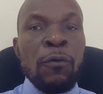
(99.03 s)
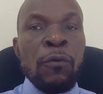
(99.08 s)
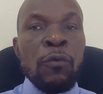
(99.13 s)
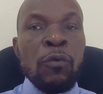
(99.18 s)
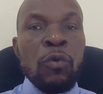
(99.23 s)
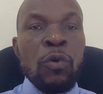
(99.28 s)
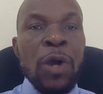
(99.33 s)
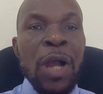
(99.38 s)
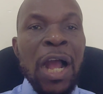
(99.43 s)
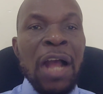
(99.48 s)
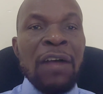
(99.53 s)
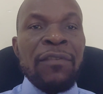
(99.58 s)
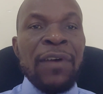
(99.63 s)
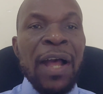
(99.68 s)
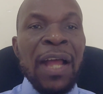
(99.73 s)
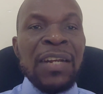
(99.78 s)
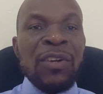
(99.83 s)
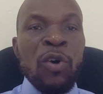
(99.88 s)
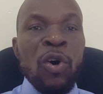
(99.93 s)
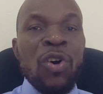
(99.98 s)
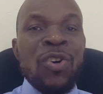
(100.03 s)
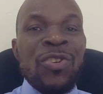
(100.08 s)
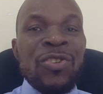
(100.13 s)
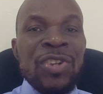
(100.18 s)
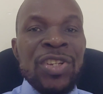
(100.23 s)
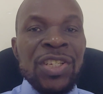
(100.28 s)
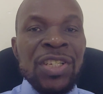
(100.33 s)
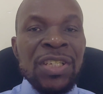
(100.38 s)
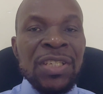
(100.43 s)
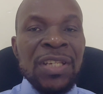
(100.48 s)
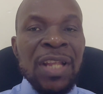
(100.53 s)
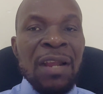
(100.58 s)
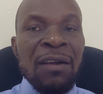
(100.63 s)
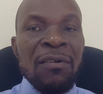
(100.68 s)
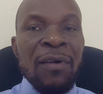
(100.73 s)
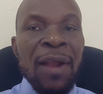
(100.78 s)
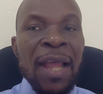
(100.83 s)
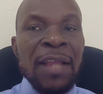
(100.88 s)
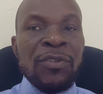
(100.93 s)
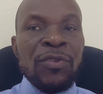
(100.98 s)
who have an unrestricted
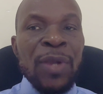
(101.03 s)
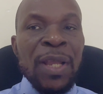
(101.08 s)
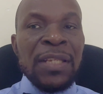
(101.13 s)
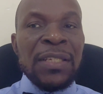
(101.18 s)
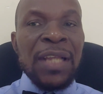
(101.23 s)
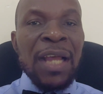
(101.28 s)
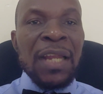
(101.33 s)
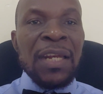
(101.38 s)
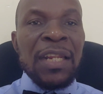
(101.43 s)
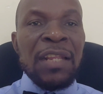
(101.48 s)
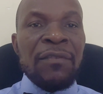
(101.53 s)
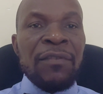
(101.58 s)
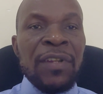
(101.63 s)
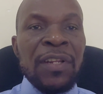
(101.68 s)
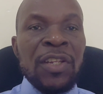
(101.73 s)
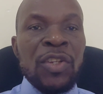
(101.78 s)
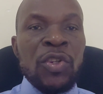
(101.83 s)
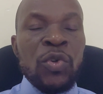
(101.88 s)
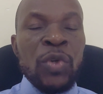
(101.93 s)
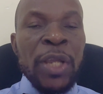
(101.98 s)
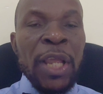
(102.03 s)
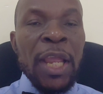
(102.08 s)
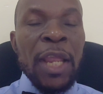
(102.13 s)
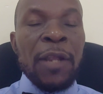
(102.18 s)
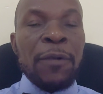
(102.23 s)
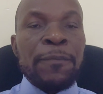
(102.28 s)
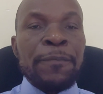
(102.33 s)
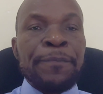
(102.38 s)
right to enter and live in the UK.